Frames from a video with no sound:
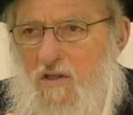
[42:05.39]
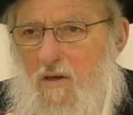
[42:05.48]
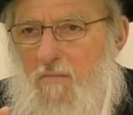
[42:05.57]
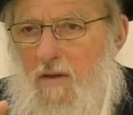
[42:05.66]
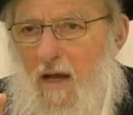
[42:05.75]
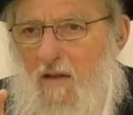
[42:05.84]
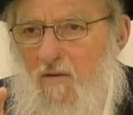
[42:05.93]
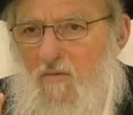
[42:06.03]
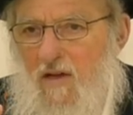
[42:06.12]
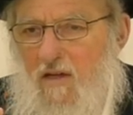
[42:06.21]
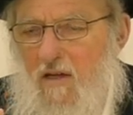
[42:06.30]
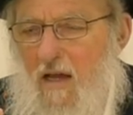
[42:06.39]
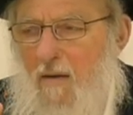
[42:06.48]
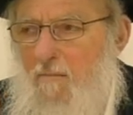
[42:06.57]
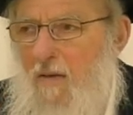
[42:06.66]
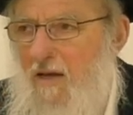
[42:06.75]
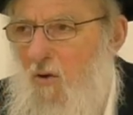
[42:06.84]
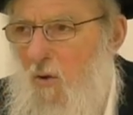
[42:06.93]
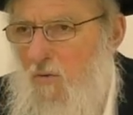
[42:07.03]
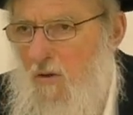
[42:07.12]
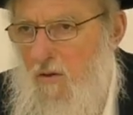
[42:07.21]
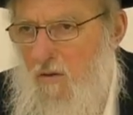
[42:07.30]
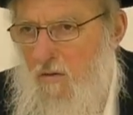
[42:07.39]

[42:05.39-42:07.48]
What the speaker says: it can be elevated and made holy.